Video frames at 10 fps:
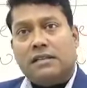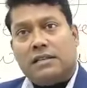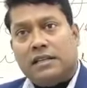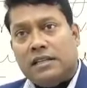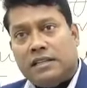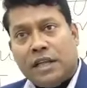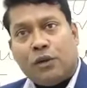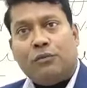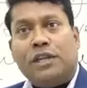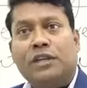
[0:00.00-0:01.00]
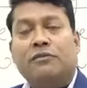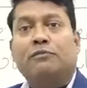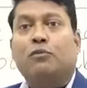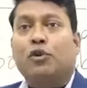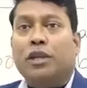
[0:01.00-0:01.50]
the Niti Aayog will give
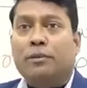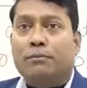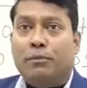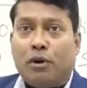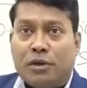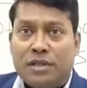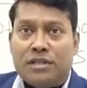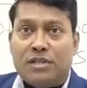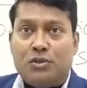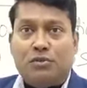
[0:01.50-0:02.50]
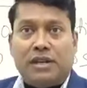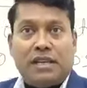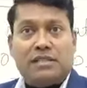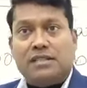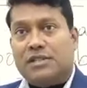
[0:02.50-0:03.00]
more importance to the
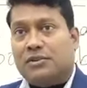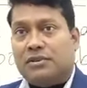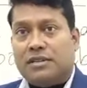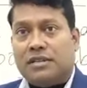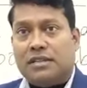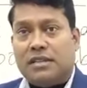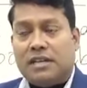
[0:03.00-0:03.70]
national security.